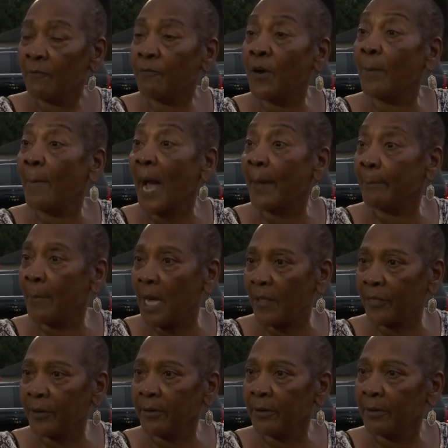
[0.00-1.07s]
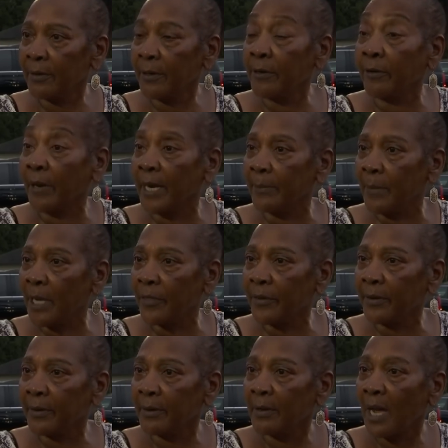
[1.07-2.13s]
For my mother,
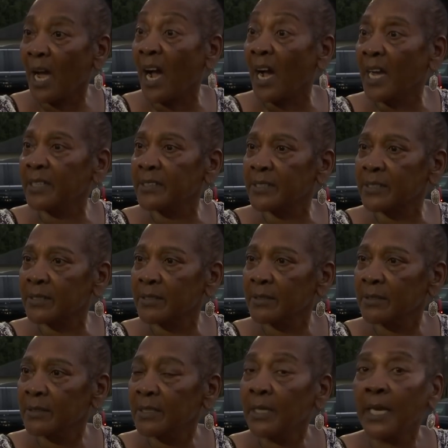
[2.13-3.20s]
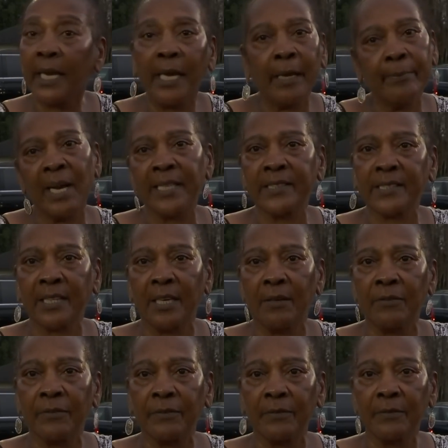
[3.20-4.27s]
grandmother, aunts, and
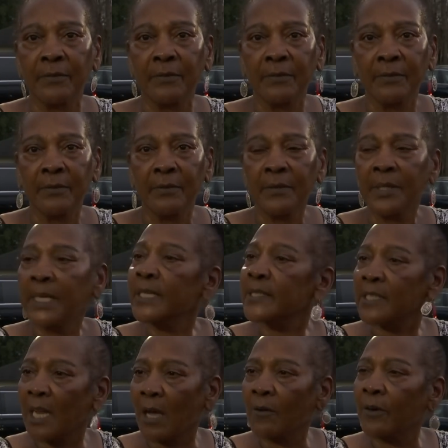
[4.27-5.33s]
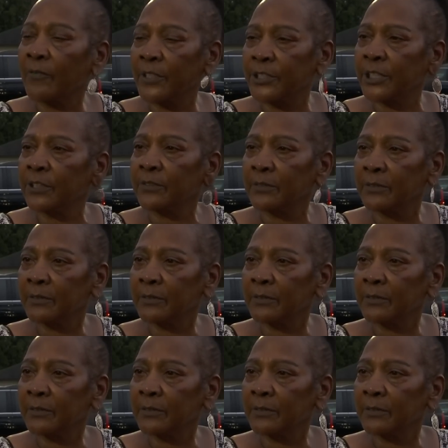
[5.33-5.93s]
myself. It's long overdue.